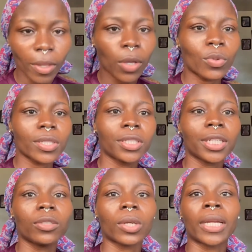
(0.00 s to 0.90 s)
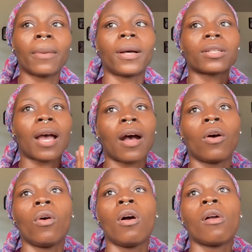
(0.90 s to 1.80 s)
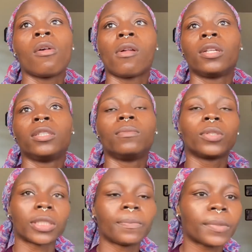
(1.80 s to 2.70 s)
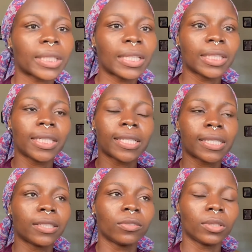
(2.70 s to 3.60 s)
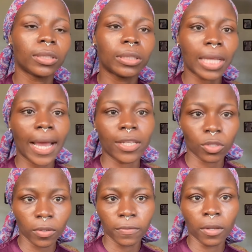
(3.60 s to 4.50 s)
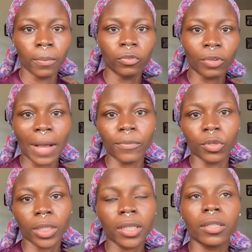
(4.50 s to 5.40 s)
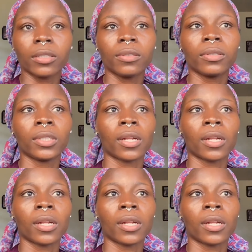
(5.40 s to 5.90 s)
he was initially talking about how the most important thing is in the size of um, ram you kill